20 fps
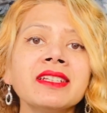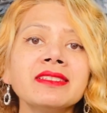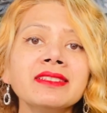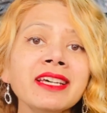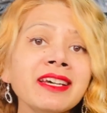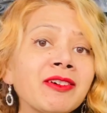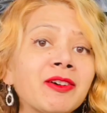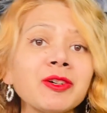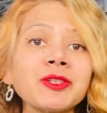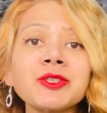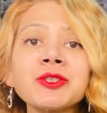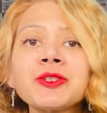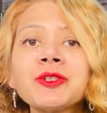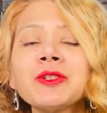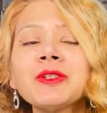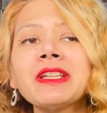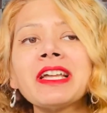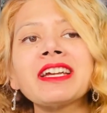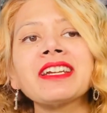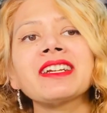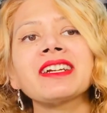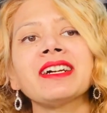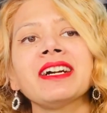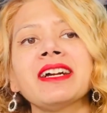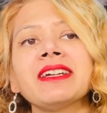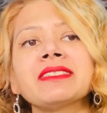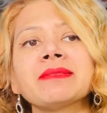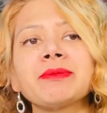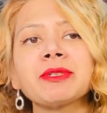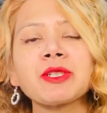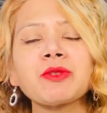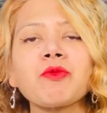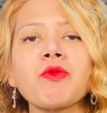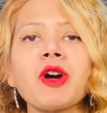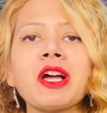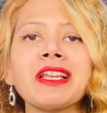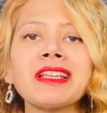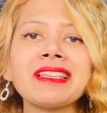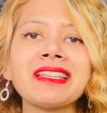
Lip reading: they also like, especially one